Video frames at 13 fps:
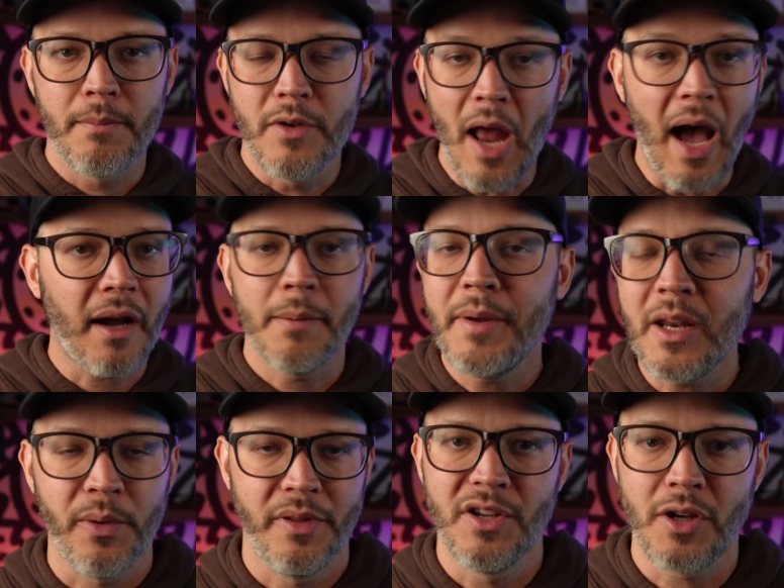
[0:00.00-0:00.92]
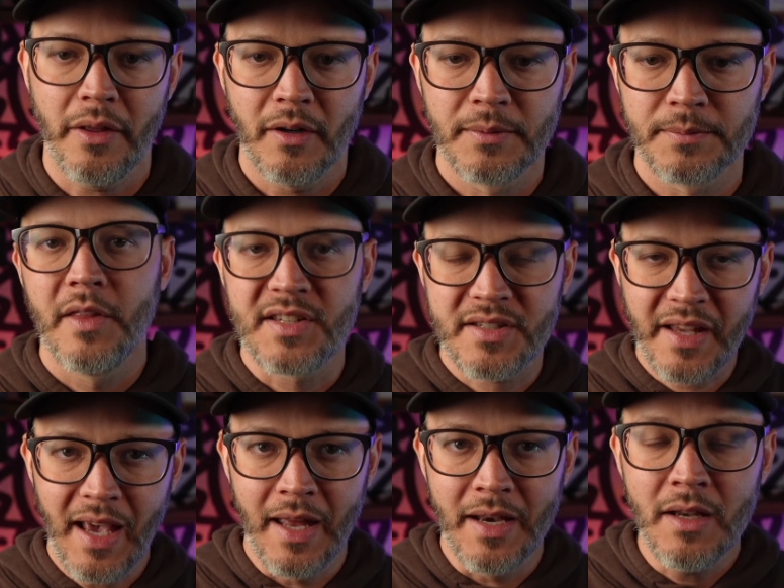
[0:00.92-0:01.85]
not competing with each other. This is,
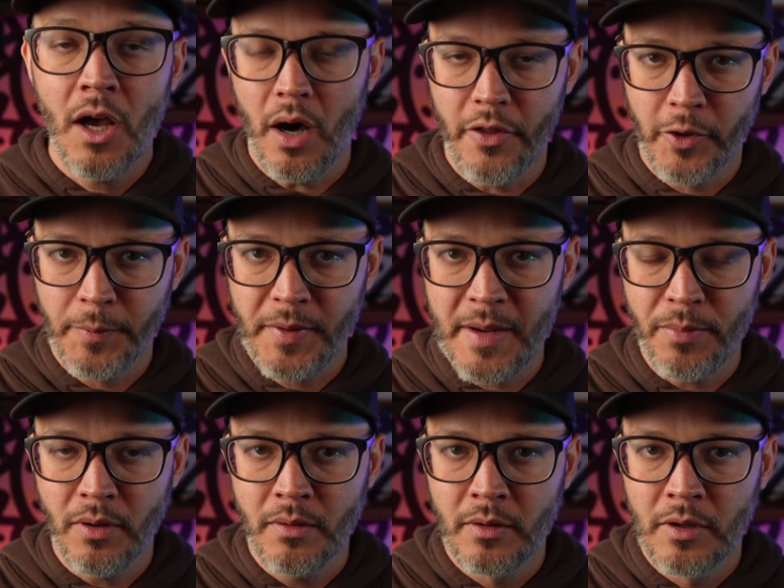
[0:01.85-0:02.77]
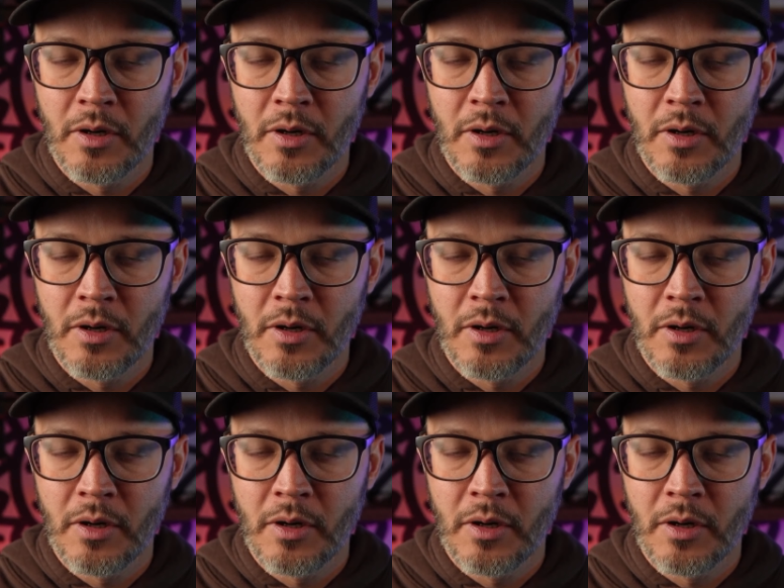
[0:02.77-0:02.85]
again, other people